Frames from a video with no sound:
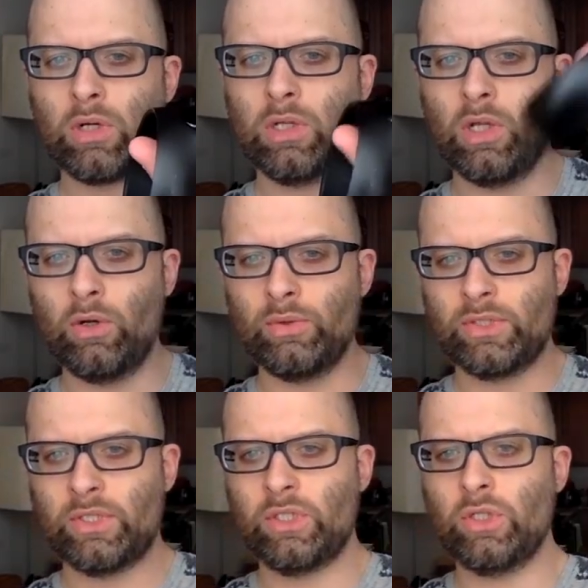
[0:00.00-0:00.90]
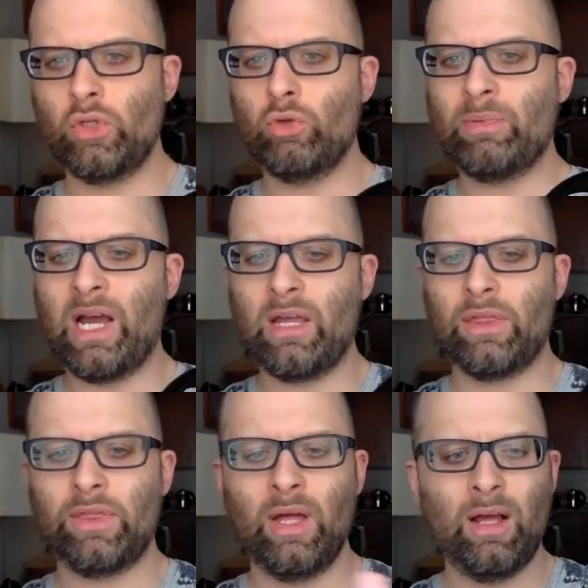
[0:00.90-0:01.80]
close to my
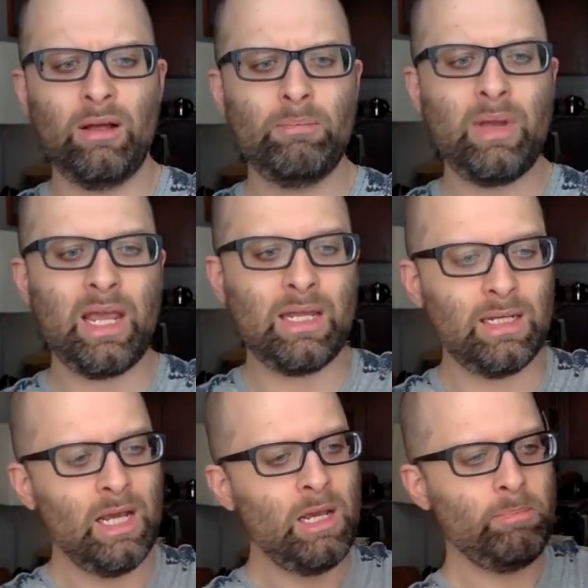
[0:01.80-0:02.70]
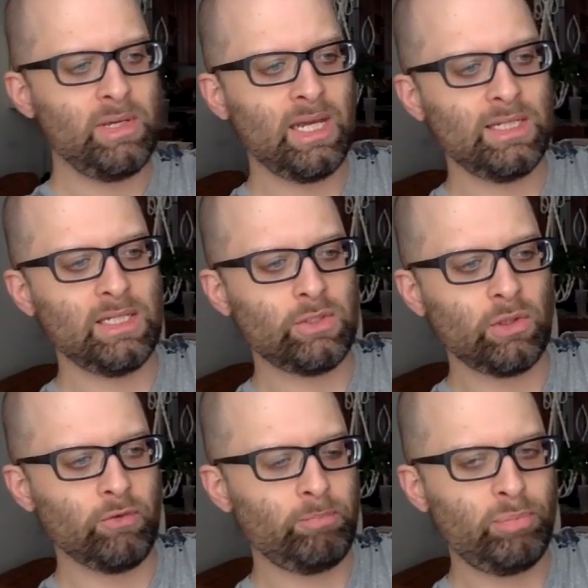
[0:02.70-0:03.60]
thumb, and because it
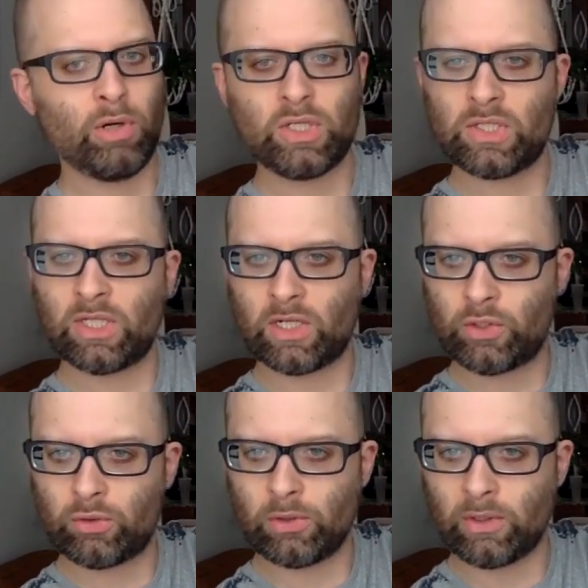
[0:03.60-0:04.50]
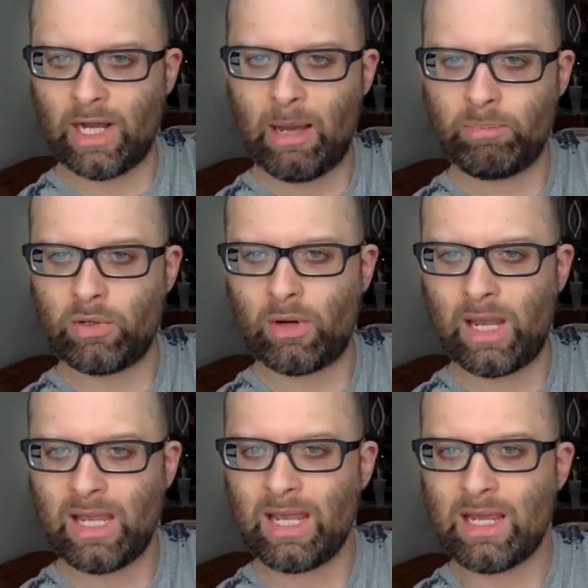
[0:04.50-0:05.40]
sort of pushes the controller up your
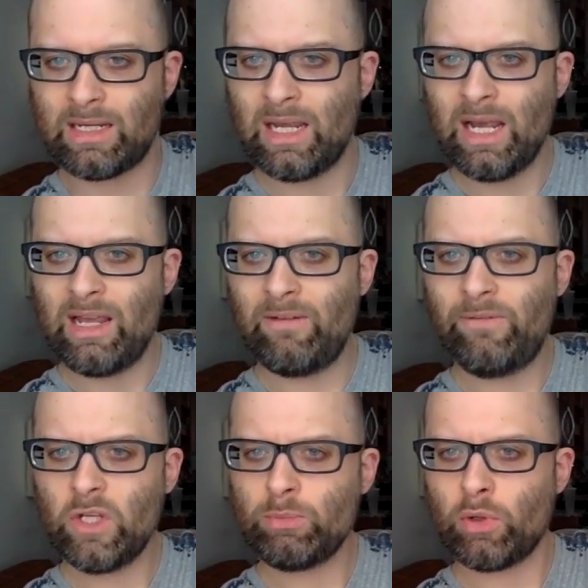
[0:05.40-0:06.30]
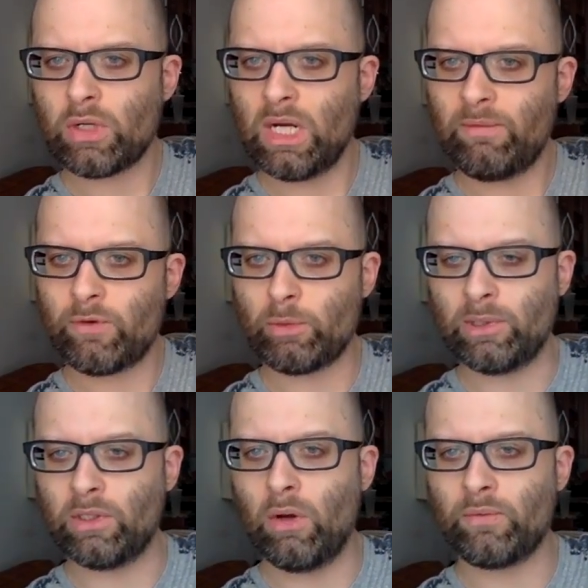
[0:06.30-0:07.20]
hand, it feels more
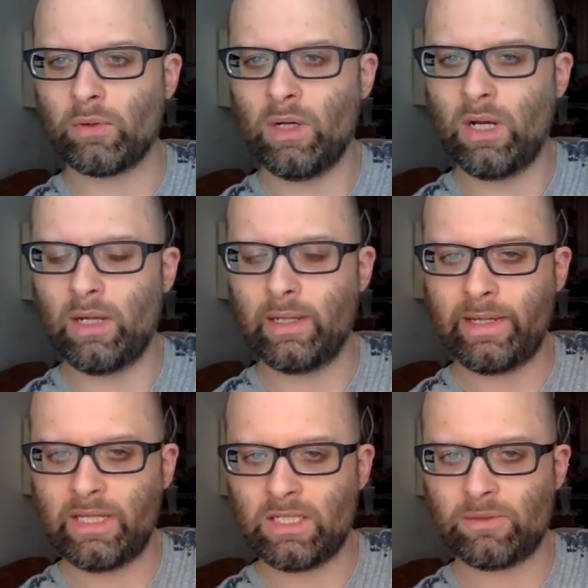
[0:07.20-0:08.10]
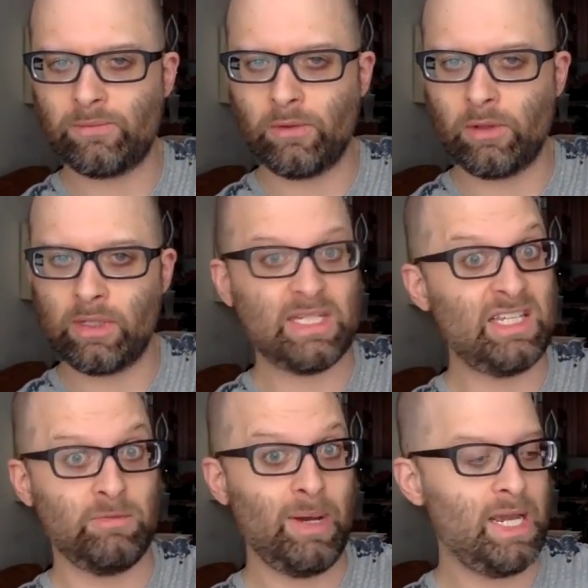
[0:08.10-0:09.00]
comfortable overall, at least for the
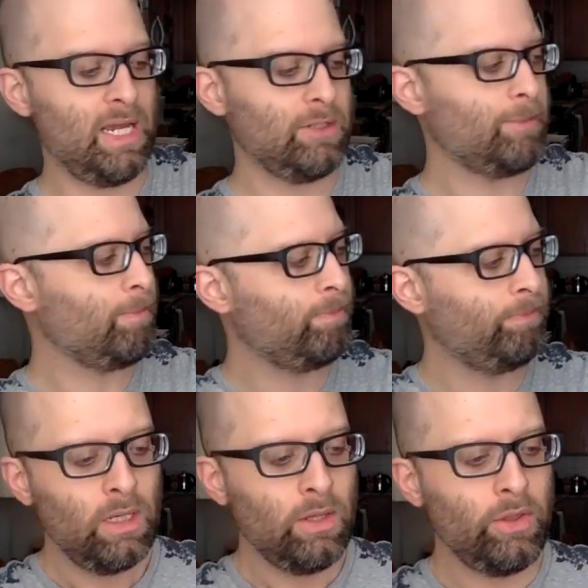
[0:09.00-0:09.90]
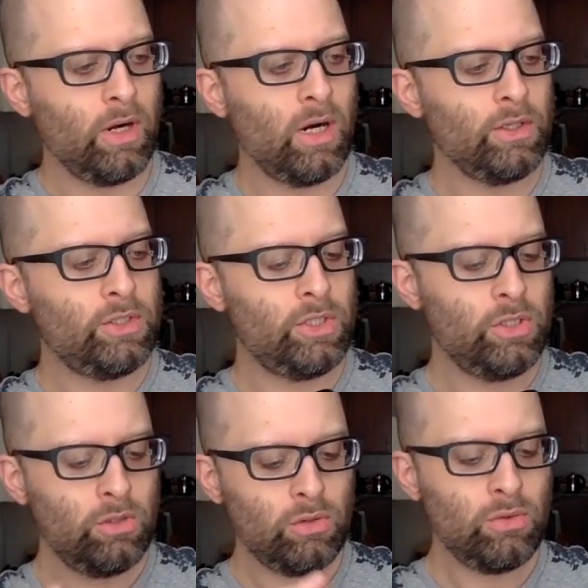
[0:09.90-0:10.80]
size of my hands. There are
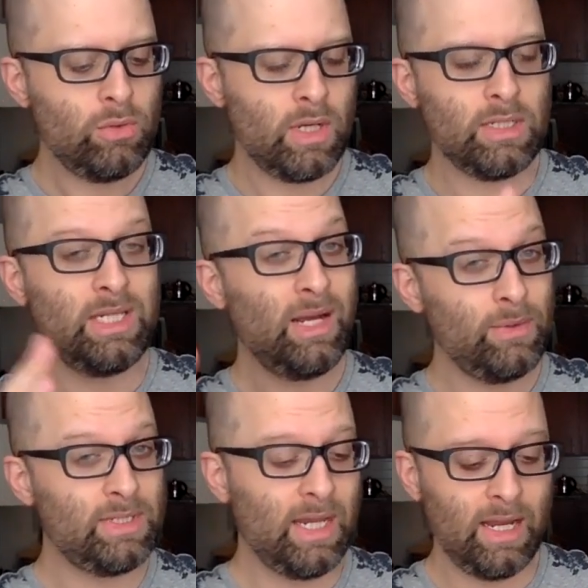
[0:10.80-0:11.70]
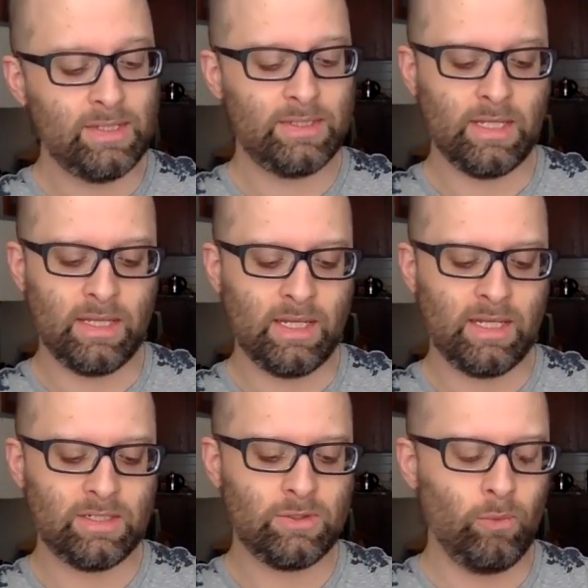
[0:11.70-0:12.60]
two downsides to
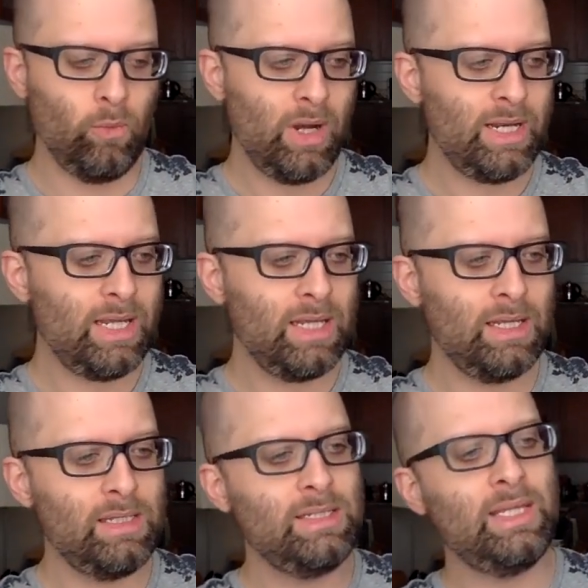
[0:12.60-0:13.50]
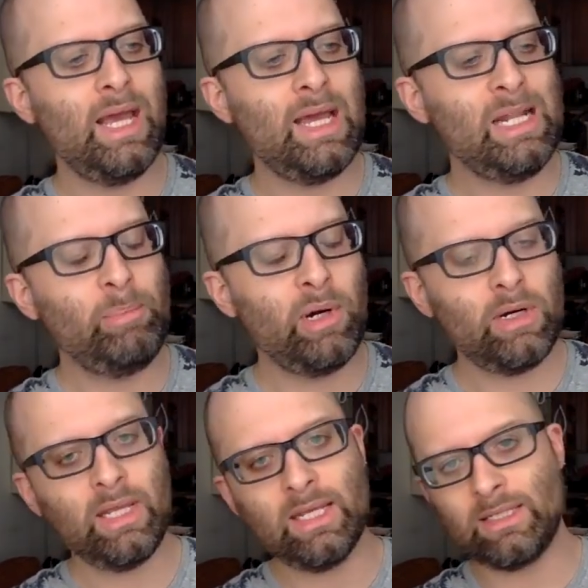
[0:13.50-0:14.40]
this. One is that a part of the